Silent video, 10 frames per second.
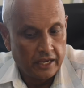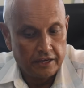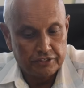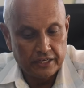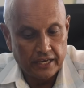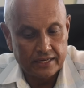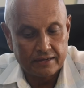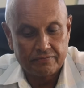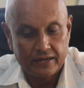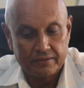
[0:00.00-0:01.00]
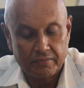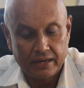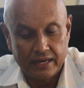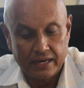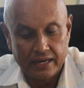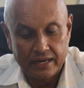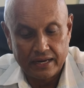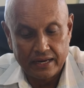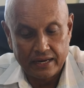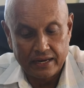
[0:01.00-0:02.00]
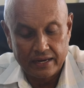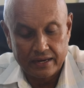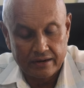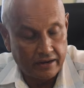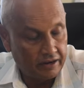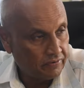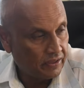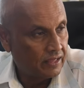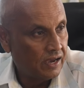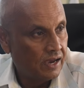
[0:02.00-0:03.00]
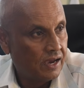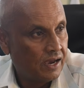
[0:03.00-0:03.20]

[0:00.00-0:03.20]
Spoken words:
if she hadn't fed my grandfather,